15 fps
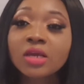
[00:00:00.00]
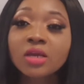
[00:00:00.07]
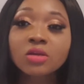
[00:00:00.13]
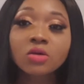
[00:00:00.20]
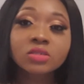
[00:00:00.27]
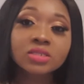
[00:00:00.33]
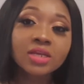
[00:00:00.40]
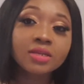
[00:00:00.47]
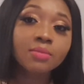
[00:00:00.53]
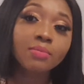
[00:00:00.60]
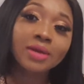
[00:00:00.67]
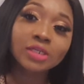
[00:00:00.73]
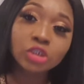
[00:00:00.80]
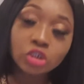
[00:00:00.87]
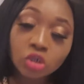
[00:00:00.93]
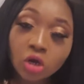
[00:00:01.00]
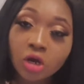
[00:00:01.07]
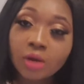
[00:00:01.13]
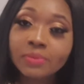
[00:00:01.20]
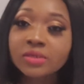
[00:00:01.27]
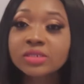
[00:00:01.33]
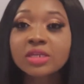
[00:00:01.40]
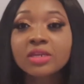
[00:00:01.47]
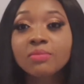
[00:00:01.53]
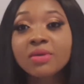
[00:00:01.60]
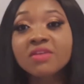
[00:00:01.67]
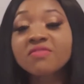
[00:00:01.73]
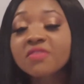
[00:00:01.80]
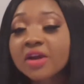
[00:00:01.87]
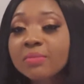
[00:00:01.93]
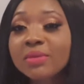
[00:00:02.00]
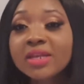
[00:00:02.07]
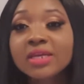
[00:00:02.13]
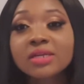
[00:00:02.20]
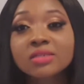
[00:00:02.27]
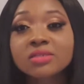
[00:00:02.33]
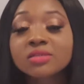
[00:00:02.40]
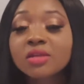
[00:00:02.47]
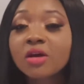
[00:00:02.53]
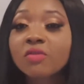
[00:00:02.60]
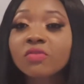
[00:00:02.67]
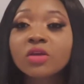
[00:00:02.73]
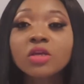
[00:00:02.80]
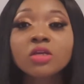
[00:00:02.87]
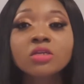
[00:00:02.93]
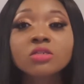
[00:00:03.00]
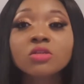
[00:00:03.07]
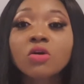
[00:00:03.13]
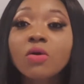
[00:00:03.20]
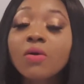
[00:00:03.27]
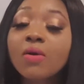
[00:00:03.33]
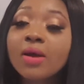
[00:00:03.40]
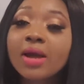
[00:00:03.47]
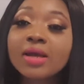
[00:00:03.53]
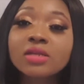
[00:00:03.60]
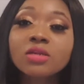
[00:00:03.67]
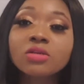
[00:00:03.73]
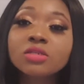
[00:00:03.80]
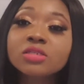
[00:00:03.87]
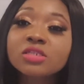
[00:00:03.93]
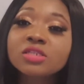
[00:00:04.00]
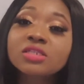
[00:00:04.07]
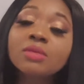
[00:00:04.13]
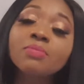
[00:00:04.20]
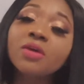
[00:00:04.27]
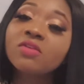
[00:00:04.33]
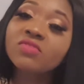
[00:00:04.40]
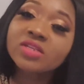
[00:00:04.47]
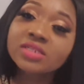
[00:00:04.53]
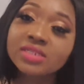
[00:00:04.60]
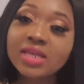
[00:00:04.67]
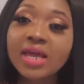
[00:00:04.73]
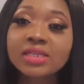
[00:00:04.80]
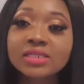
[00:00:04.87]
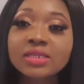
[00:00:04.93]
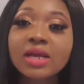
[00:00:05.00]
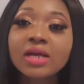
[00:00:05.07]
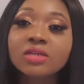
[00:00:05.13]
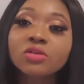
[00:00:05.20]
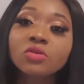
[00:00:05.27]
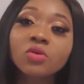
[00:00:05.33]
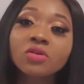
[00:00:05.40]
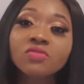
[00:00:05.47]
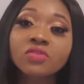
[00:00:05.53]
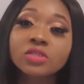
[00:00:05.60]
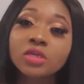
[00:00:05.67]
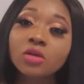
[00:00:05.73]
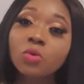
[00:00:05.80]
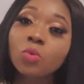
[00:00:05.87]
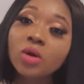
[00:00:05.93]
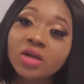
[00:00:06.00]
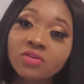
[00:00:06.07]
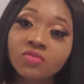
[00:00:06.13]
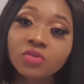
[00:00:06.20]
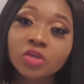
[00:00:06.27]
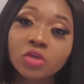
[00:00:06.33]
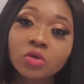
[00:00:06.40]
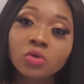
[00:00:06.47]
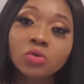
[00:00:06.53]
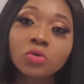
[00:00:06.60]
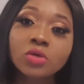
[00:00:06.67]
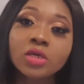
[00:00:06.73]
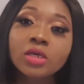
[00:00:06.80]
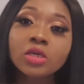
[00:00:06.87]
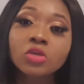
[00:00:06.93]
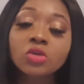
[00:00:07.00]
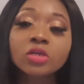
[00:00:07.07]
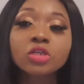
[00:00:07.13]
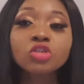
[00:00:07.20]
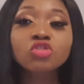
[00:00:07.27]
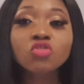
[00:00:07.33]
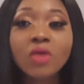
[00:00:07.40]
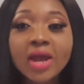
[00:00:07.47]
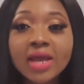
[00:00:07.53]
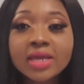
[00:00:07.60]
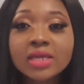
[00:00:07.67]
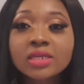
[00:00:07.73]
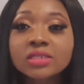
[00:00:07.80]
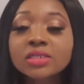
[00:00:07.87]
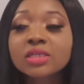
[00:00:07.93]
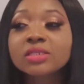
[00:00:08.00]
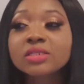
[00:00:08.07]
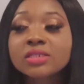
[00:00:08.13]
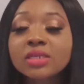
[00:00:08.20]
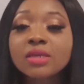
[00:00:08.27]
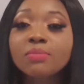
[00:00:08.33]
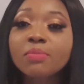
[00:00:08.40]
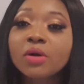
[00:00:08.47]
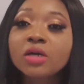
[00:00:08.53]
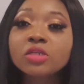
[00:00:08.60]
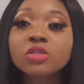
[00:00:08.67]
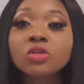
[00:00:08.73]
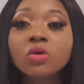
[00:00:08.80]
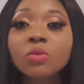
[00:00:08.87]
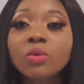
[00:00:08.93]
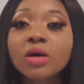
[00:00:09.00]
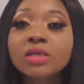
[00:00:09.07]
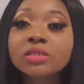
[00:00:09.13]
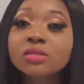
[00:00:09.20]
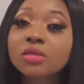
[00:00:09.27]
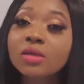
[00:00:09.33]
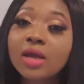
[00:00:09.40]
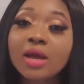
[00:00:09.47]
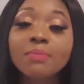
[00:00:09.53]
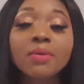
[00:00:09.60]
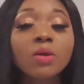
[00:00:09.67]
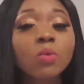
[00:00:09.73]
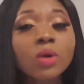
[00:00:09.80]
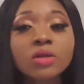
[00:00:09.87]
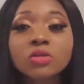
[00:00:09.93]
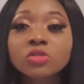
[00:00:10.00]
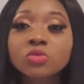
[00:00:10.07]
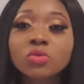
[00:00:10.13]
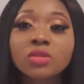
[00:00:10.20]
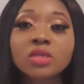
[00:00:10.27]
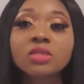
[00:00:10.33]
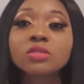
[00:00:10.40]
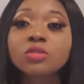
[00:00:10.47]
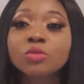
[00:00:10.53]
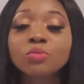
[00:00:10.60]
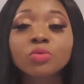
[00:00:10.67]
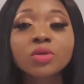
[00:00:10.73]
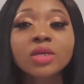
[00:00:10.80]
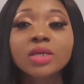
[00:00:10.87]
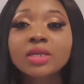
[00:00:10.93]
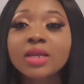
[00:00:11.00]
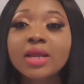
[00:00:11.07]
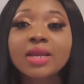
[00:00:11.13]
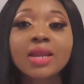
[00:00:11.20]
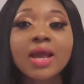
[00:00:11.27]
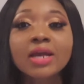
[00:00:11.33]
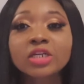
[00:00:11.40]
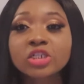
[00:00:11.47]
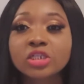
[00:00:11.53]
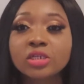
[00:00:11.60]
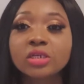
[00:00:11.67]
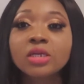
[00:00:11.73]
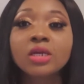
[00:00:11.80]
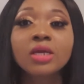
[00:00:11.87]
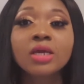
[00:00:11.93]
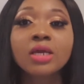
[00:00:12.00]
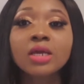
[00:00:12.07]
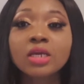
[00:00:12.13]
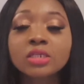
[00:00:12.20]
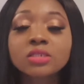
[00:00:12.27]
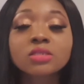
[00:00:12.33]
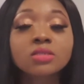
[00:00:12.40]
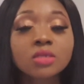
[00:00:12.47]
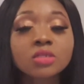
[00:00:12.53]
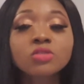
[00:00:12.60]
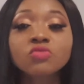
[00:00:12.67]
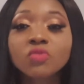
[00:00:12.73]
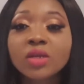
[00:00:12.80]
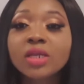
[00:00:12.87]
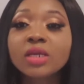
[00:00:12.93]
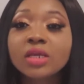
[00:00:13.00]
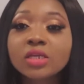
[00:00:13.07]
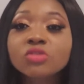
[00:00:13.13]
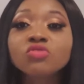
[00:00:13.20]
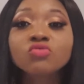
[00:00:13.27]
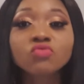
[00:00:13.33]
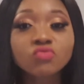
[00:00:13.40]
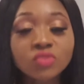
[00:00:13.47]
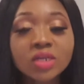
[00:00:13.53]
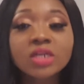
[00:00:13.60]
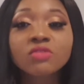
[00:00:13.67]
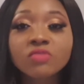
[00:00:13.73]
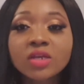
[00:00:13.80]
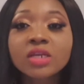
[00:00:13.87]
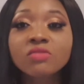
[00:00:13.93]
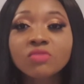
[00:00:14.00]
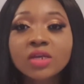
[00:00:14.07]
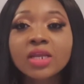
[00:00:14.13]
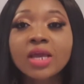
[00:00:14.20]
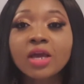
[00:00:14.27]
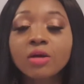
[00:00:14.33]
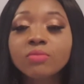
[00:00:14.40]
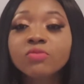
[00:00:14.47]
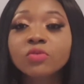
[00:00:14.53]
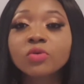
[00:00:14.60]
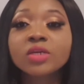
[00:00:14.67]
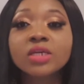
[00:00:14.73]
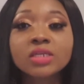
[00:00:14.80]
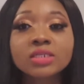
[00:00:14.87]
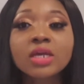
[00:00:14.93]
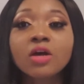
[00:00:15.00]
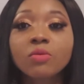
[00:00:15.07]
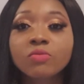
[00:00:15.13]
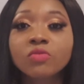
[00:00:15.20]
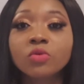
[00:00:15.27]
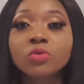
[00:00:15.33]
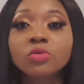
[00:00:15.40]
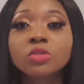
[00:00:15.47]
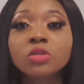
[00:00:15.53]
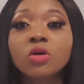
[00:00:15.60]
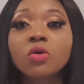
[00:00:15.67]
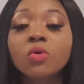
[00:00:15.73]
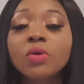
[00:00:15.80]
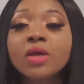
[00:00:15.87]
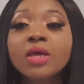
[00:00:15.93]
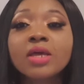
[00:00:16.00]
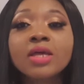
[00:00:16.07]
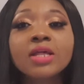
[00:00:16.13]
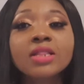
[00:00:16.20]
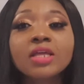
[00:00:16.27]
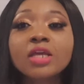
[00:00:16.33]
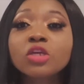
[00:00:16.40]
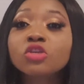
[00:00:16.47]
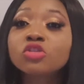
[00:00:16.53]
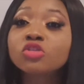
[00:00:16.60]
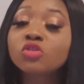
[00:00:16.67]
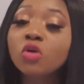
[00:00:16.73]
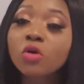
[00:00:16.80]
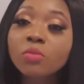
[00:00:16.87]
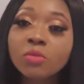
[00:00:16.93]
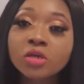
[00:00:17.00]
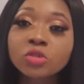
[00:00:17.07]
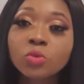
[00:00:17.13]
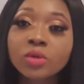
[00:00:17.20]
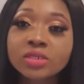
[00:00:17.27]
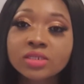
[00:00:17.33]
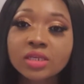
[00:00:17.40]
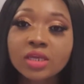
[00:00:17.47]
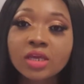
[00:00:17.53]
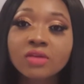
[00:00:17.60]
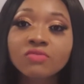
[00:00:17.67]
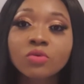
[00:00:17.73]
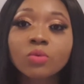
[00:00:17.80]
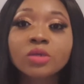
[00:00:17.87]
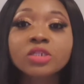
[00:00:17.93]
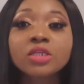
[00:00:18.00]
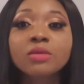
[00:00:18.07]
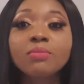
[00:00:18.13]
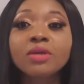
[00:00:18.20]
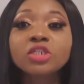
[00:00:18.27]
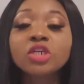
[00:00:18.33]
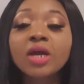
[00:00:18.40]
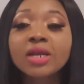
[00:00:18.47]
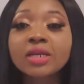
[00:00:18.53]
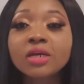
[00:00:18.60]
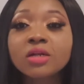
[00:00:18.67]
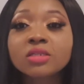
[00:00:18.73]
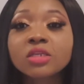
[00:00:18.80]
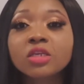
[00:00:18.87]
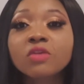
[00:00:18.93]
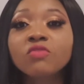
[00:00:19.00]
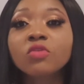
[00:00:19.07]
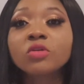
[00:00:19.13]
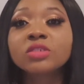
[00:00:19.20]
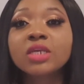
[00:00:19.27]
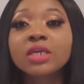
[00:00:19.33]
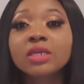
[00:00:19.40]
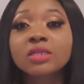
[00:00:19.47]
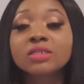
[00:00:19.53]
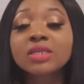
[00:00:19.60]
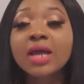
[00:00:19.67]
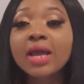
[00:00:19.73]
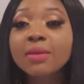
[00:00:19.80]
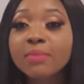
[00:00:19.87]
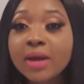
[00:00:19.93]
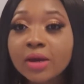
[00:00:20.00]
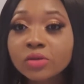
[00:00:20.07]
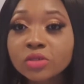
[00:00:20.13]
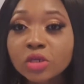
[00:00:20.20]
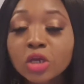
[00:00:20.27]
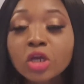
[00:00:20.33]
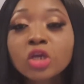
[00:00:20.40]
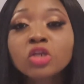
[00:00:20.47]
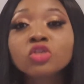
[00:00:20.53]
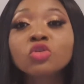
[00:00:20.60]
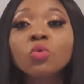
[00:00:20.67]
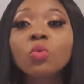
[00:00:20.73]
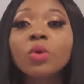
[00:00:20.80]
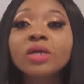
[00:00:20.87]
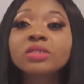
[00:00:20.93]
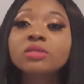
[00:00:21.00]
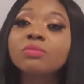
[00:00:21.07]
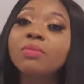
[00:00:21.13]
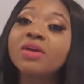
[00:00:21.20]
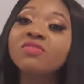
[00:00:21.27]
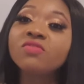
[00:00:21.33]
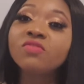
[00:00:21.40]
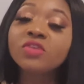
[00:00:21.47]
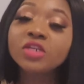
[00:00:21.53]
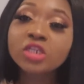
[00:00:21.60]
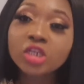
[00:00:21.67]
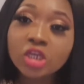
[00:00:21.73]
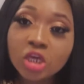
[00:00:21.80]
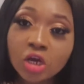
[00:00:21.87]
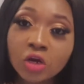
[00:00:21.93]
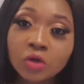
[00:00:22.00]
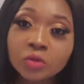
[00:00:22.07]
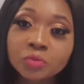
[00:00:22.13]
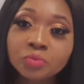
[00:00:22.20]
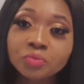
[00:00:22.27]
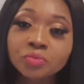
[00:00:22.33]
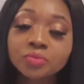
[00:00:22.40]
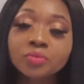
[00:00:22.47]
concerning my job, concerning my family and stuff. So, you know, this is just a bit of insight. I don't know if it's going to work for you. You can try it and see, but you know what? I bet one or two things, you put it in action. It's really helpful. It is helpful. So thank you so much once again for watching my channel. Thank you for taking the time out to watch my video.